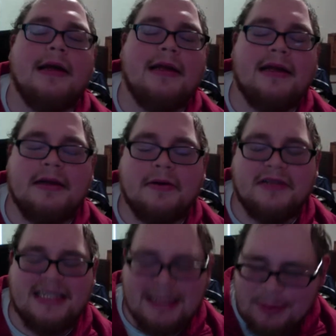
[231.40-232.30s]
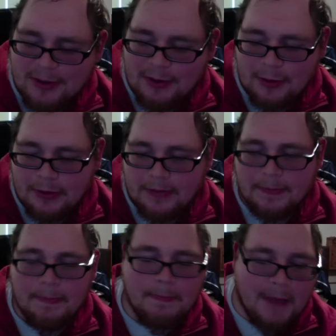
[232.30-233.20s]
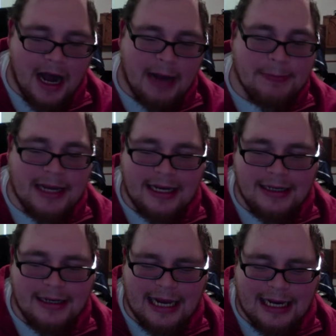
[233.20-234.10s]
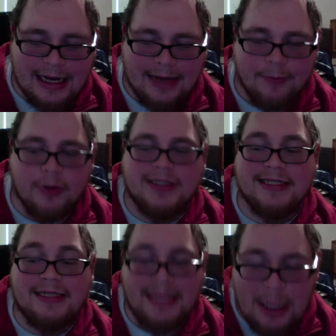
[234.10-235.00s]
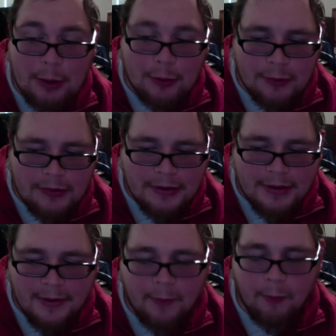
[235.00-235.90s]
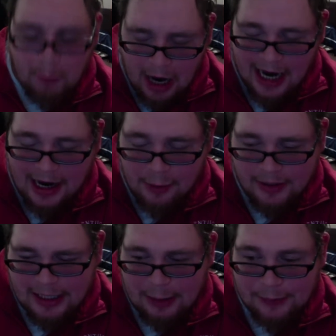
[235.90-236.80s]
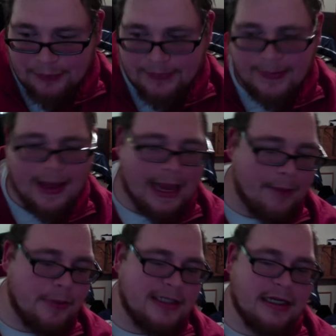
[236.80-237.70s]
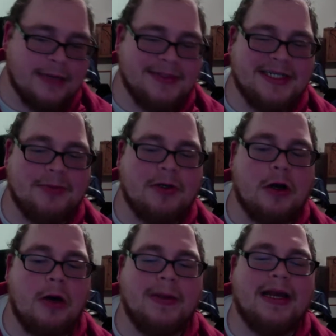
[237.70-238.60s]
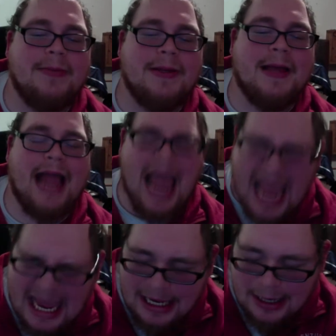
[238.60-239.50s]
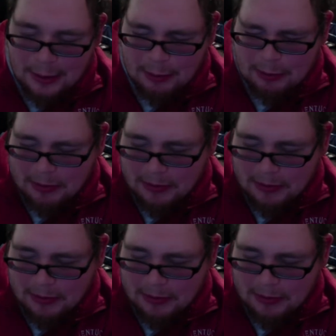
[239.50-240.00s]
The typical. My main nickname was you. Y-O-U. Like, every time she would call me, I'd be like, hey, you.